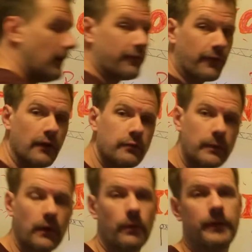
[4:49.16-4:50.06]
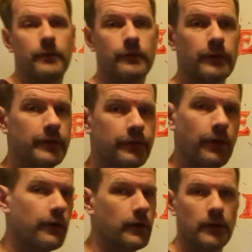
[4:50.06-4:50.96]
Now for us, we know what nutrients
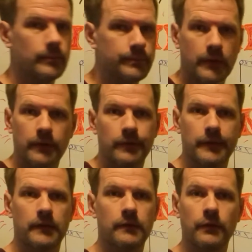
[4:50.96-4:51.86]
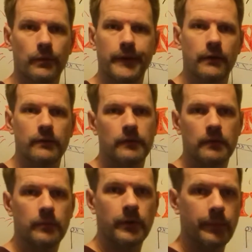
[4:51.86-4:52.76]
are, clearly Doritos,
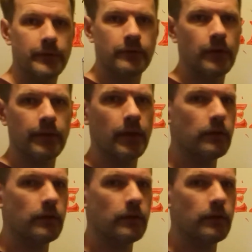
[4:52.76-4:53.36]
pretty much nothing